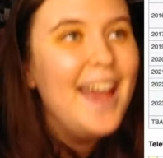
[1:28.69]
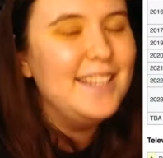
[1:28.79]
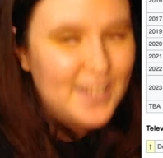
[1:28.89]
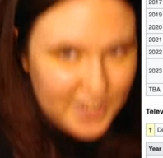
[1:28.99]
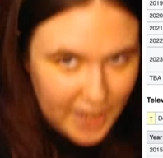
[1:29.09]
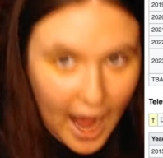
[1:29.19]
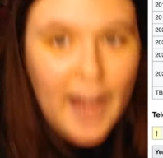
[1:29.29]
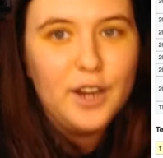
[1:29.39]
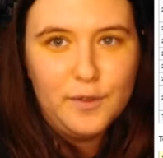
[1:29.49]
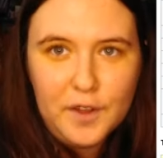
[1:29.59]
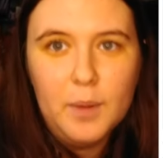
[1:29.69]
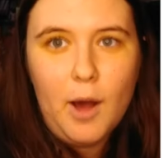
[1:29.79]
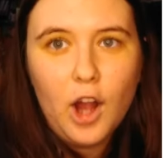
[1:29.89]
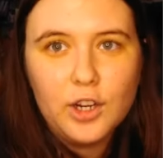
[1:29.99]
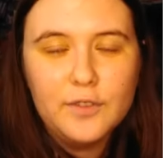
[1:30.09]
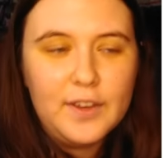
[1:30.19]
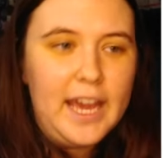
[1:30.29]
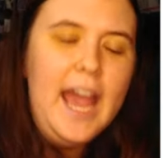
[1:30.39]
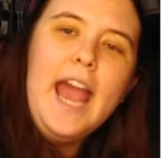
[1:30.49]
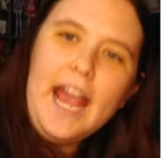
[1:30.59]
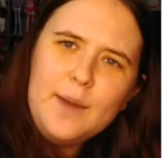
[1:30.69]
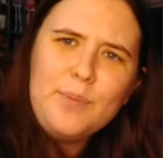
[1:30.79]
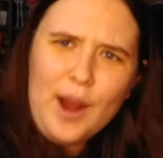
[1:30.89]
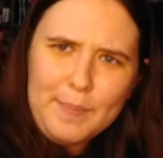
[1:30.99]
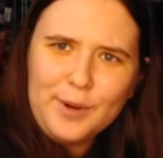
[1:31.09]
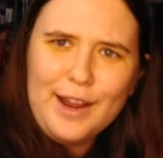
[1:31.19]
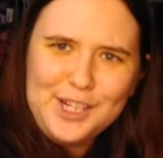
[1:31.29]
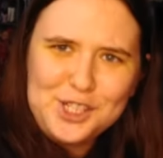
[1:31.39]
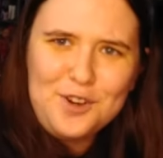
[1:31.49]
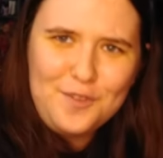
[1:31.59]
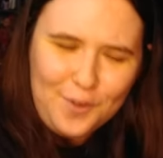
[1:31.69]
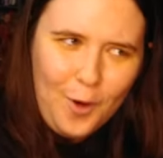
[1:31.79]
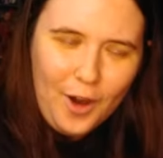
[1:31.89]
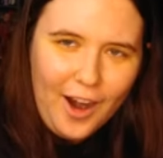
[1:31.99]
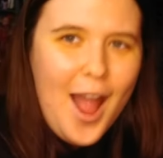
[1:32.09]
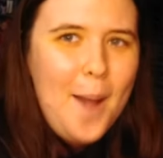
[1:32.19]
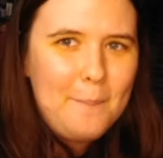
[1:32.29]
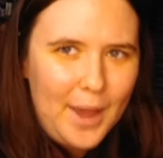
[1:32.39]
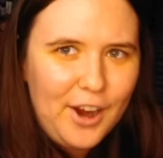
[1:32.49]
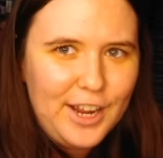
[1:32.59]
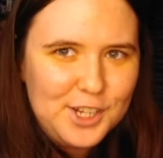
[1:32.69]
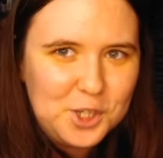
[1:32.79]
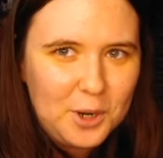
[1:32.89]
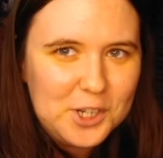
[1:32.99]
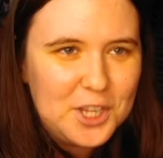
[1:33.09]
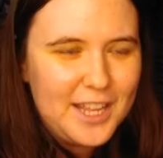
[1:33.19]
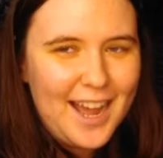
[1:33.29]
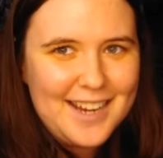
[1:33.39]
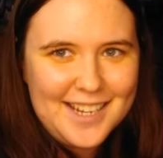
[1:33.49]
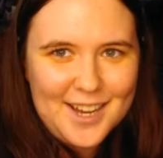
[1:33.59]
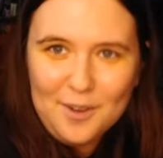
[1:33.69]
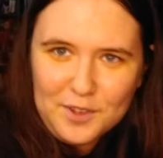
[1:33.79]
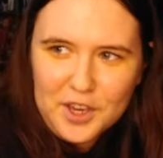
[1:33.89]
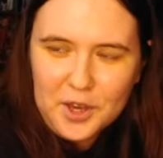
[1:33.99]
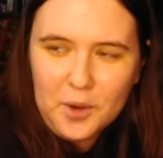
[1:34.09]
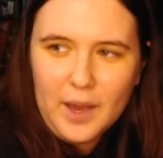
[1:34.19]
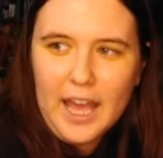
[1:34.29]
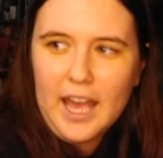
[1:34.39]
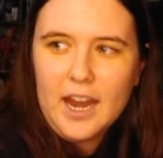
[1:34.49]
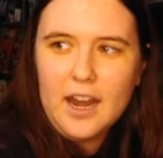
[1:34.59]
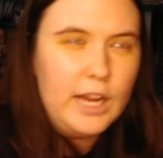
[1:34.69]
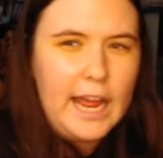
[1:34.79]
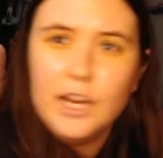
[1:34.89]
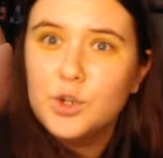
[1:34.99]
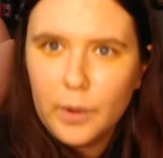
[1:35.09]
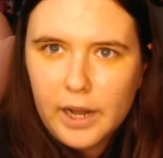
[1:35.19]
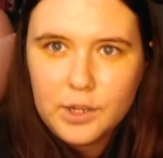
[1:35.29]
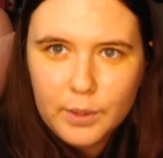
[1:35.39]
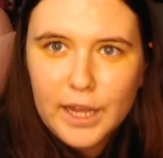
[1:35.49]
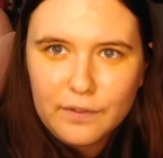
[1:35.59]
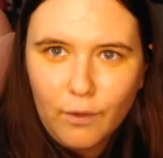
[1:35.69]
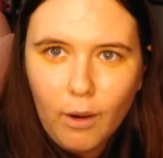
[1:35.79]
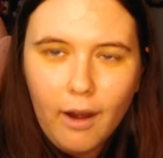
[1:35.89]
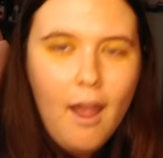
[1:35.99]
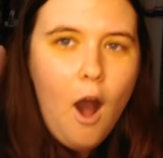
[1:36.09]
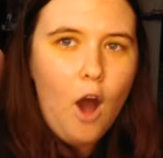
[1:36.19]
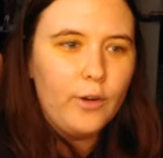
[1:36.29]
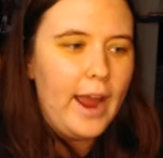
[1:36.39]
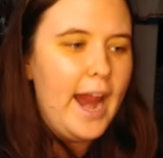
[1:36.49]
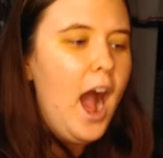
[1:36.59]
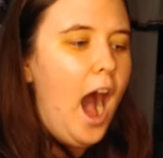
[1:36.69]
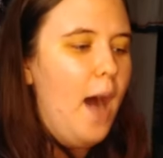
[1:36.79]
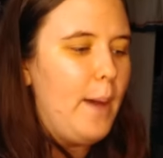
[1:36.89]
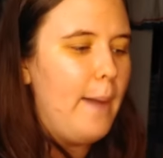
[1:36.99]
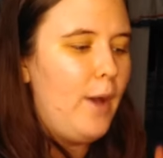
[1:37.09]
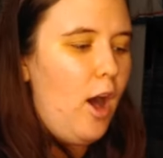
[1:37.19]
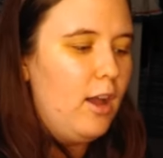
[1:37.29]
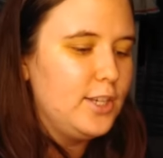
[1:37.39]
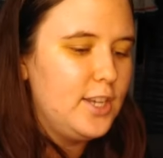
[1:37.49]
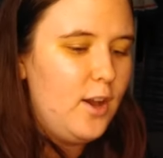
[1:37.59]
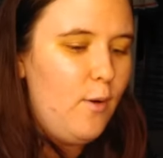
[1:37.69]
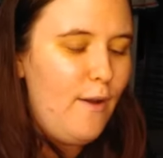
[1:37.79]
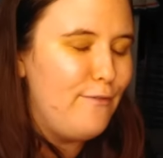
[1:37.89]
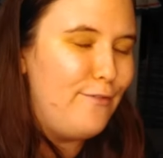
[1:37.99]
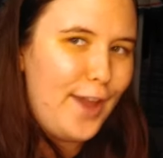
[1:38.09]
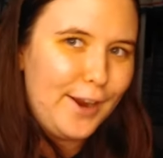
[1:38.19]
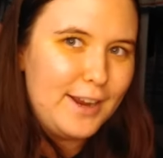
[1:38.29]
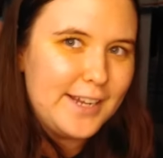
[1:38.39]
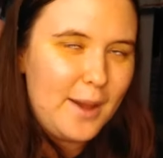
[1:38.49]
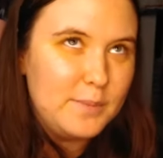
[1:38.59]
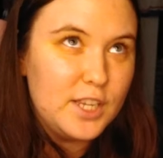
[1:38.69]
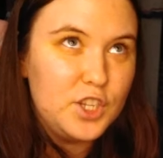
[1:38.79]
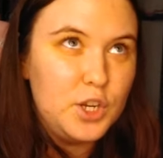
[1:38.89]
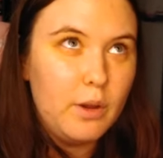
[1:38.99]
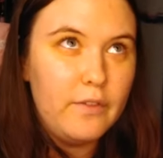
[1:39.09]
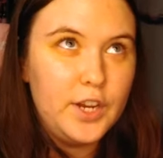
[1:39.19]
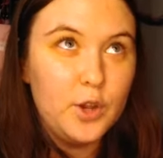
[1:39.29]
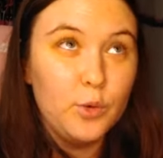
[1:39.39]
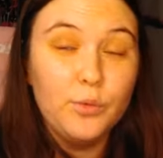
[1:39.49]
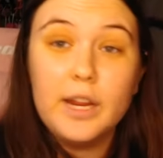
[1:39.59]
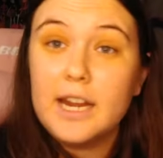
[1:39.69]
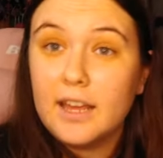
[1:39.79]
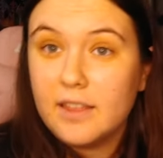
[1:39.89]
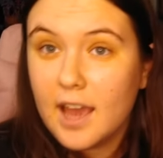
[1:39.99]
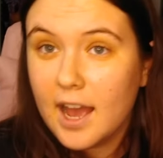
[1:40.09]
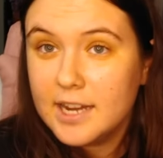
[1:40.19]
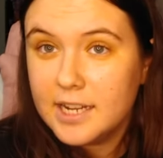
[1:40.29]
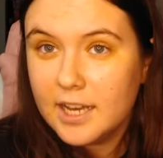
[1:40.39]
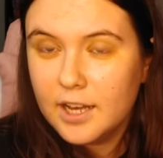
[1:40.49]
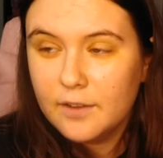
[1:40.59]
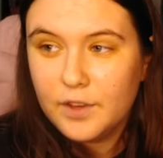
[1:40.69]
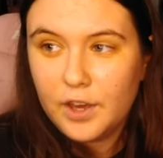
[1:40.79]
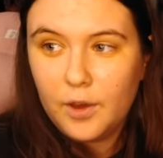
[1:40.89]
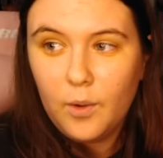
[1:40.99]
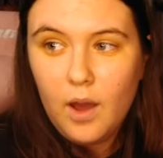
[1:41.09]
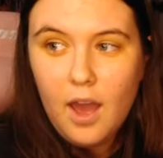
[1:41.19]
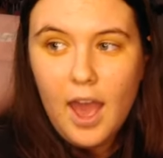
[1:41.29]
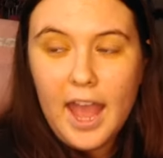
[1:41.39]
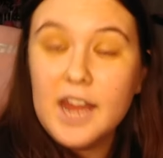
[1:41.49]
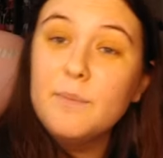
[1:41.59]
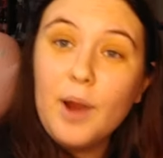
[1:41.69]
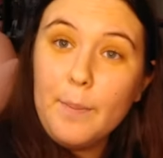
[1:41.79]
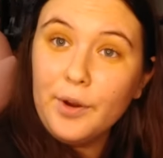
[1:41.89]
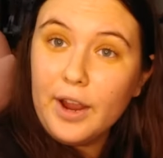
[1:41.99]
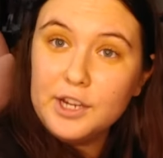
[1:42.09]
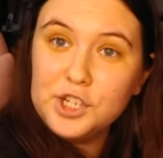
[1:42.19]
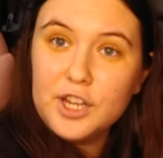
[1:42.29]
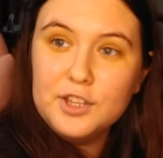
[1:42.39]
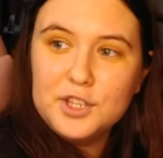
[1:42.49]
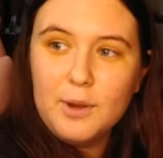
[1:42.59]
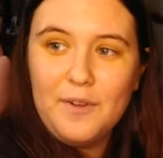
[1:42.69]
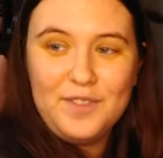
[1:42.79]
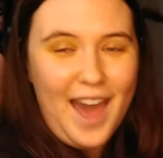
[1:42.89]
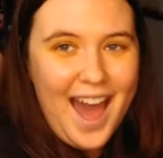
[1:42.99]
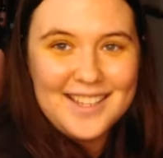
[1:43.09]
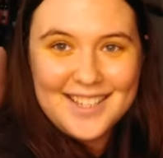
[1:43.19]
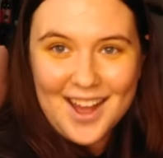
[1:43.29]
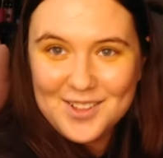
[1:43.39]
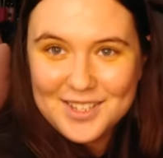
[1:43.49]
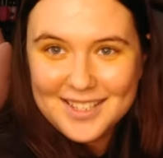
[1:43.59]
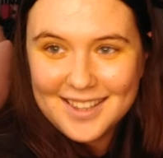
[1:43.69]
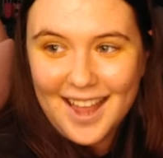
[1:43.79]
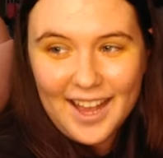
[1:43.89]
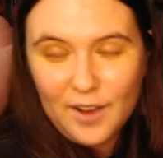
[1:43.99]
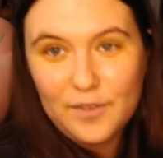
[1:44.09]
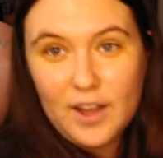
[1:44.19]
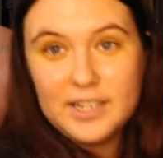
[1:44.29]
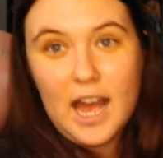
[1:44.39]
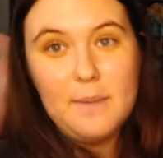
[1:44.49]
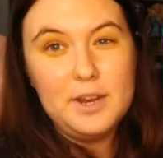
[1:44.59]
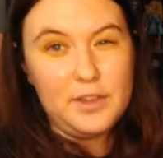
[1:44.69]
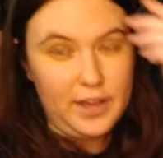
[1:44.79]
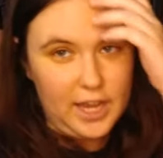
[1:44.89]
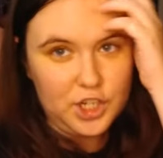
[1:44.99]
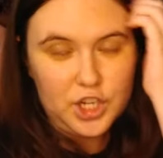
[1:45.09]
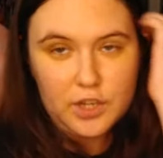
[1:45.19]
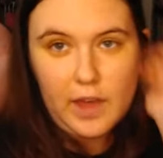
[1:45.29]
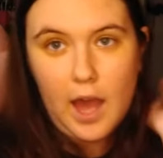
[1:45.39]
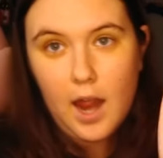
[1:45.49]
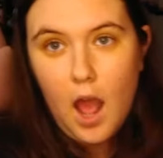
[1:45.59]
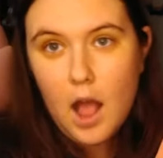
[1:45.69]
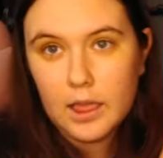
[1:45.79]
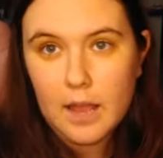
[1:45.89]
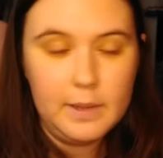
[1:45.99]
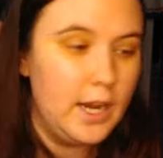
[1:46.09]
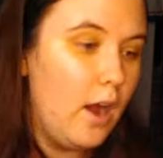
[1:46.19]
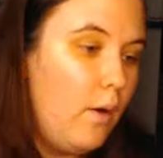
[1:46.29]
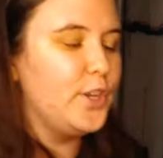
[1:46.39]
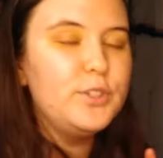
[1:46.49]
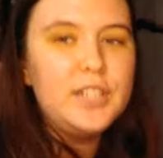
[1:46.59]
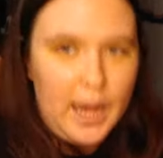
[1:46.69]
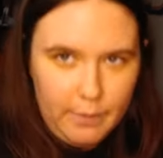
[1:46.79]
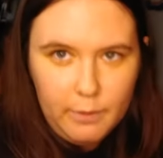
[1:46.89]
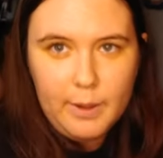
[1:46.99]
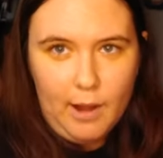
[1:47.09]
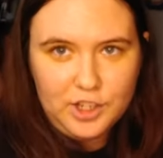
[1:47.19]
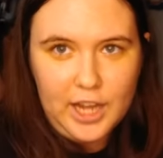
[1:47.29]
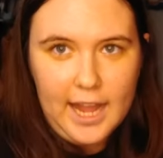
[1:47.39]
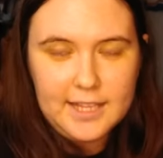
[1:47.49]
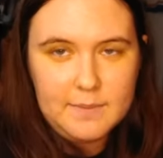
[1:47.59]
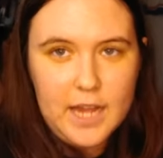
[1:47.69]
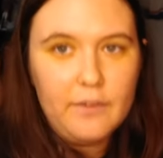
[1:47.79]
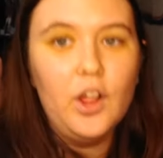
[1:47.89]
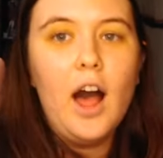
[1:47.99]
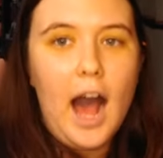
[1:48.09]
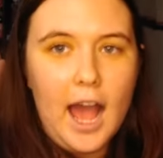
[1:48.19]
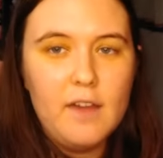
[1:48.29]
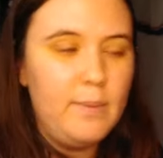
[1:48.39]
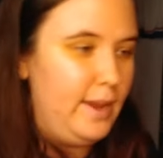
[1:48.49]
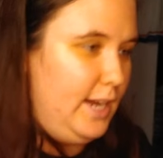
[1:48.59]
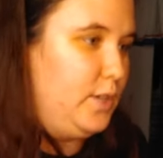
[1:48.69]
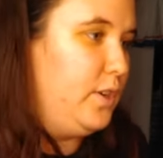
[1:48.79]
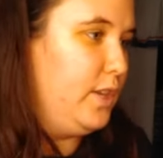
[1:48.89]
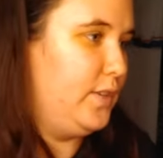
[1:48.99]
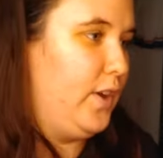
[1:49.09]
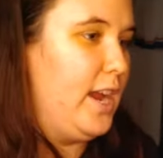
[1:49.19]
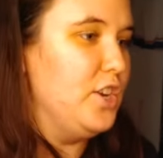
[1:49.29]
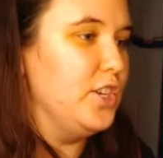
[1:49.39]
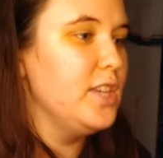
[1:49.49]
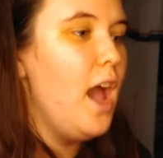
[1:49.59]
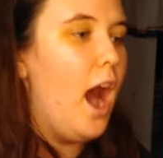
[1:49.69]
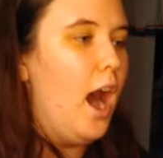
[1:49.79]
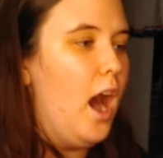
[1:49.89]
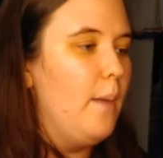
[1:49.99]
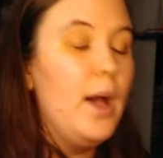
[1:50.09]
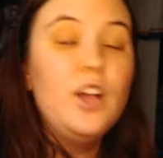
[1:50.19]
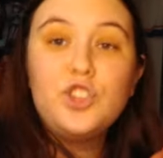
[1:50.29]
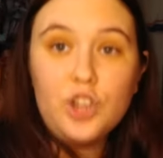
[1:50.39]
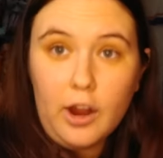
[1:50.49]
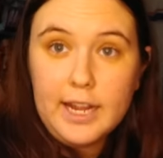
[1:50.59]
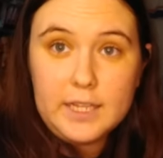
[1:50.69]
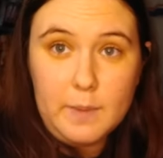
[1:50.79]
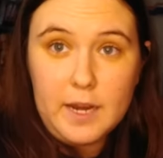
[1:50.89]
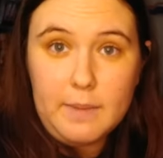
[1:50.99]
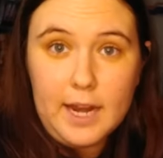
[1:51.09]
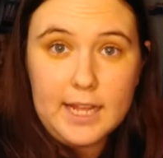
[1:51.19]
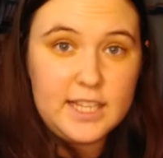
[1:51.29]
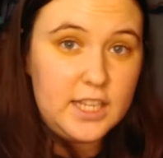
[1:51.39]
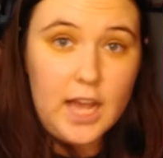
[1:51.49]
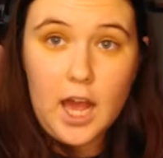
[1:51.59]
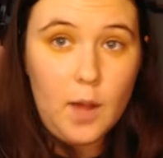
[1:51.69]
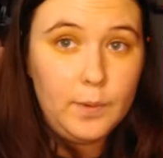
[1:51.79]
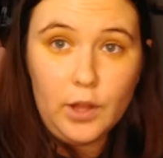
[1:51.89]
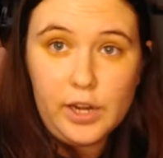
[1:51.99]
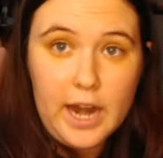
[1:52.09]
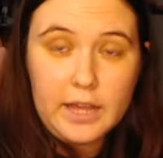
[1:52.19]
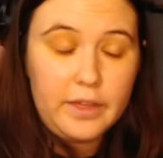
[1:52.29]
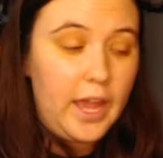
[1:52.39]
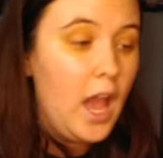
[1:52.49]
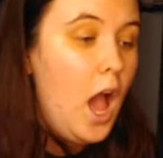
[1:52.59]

his entire filmography in preparation for Mary and George and The Idea of You in in twenty twenty-four. All right. Um, I'm also very tempted to do a video reading The Idea of You in preparation, so if that sounds like a fun time and you think I should do that, let me know. So today we will be watching Handsome Devil. I have been meaning to do this for ages. Um, sorry it's been a minute since I uploaded anything,